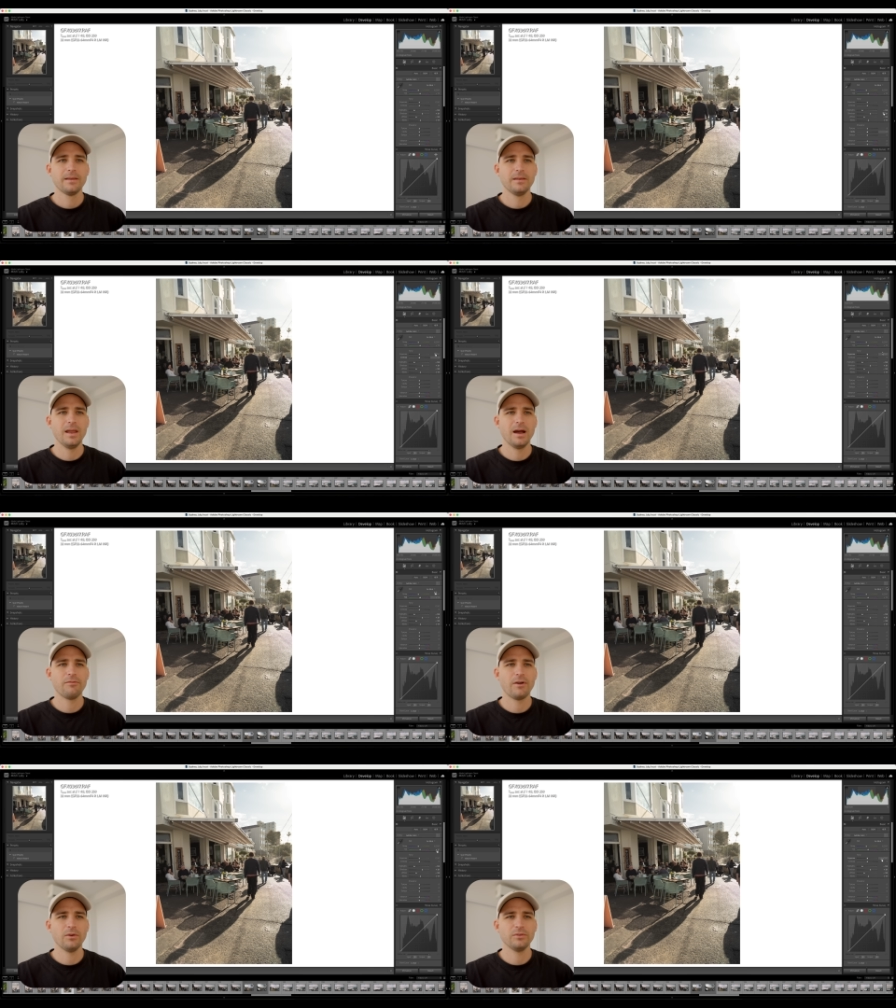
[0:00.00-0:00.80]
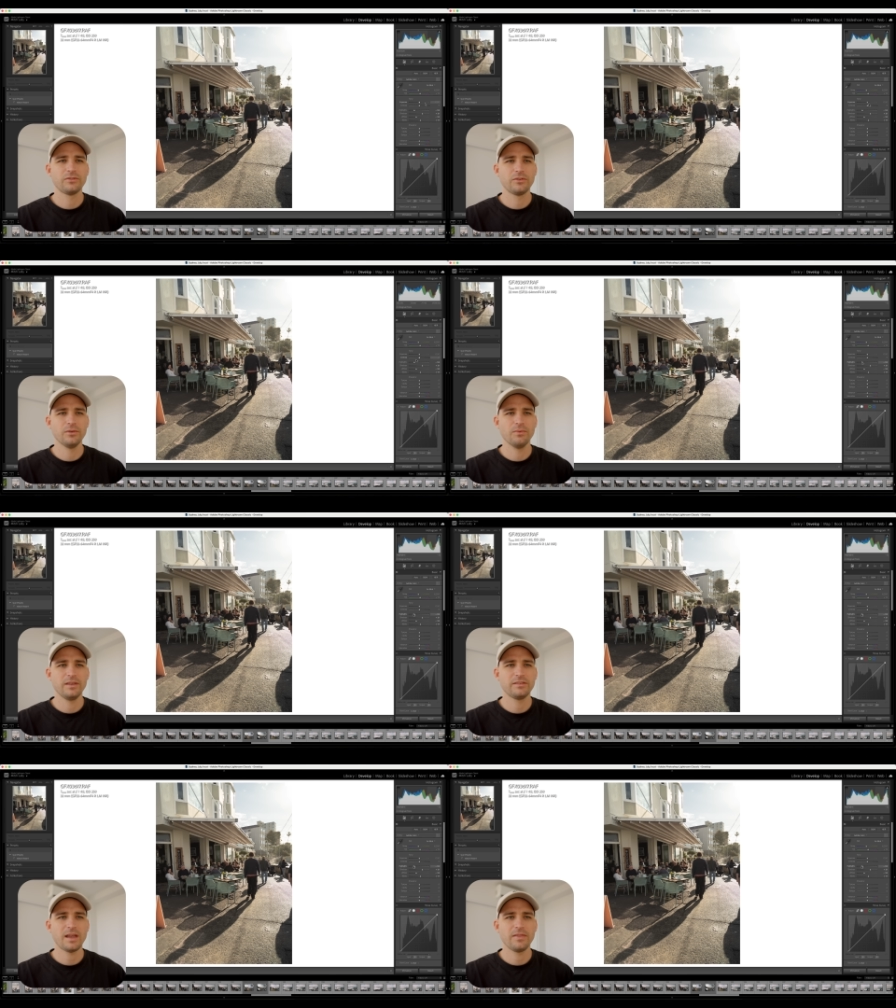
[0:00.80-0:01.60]
Now, if I was to
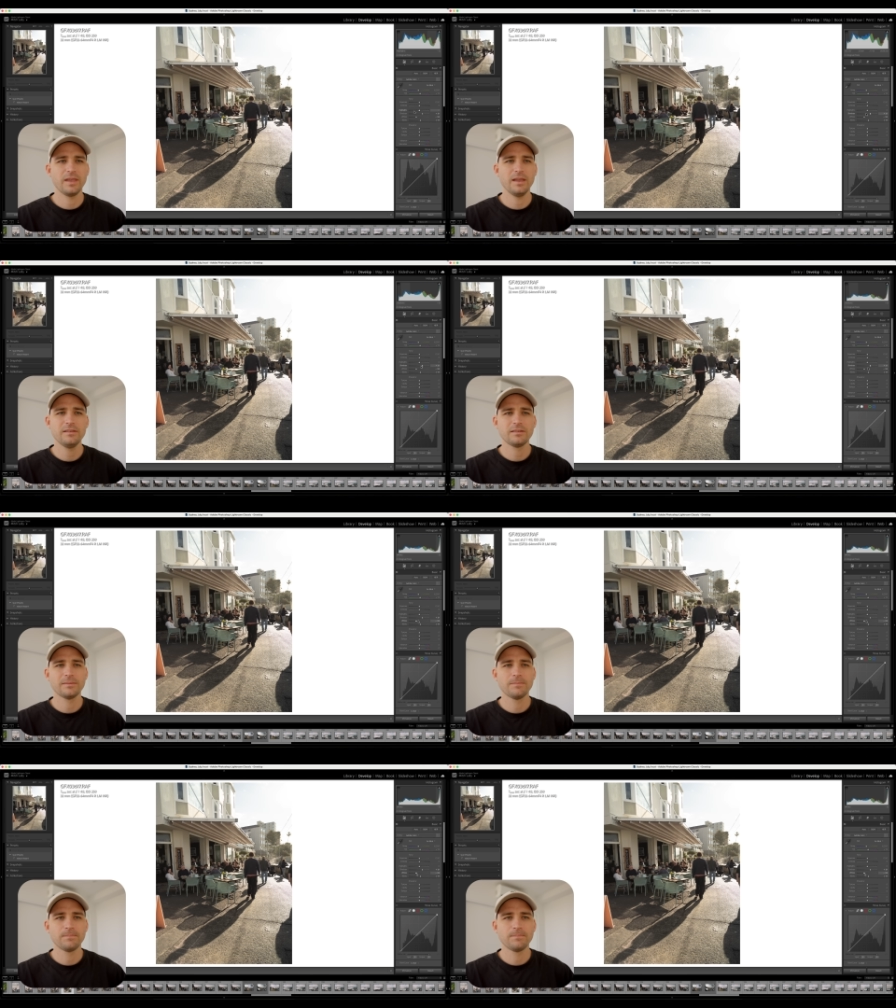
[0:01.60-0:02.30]
reset these,